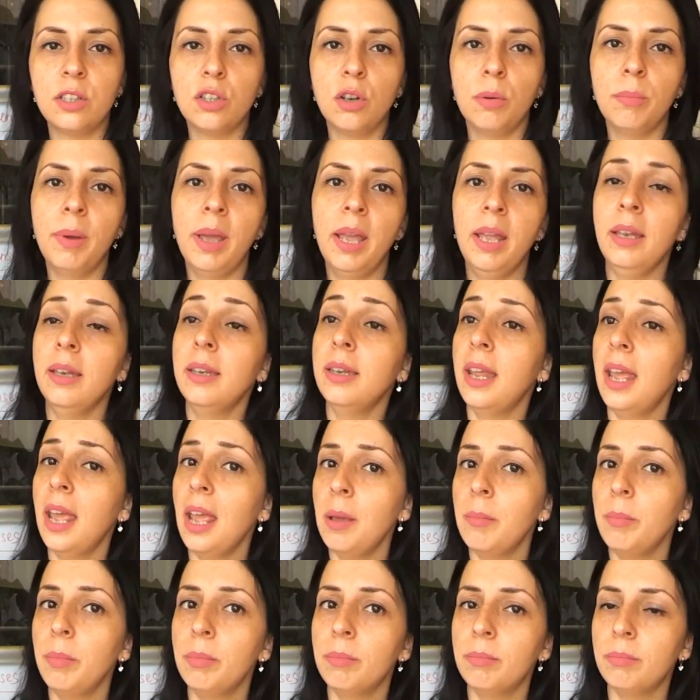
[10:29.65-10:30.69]
domain
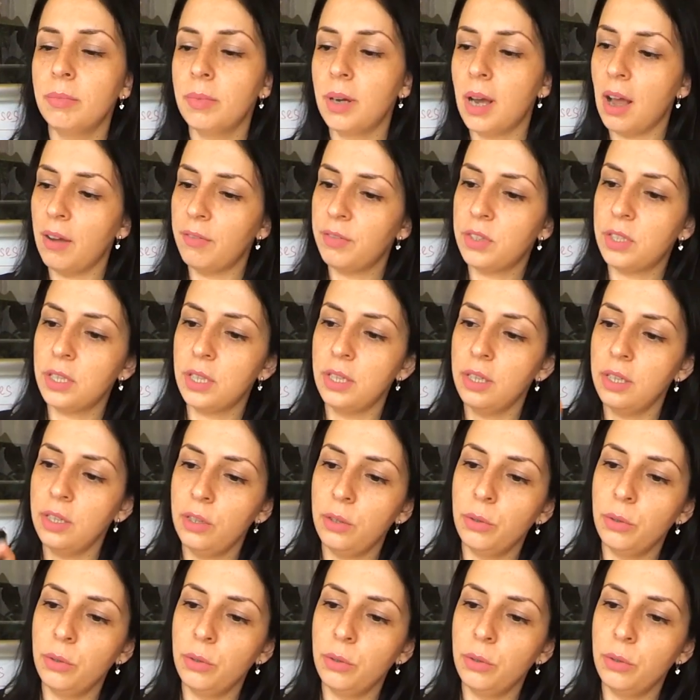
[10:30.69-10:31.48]
name after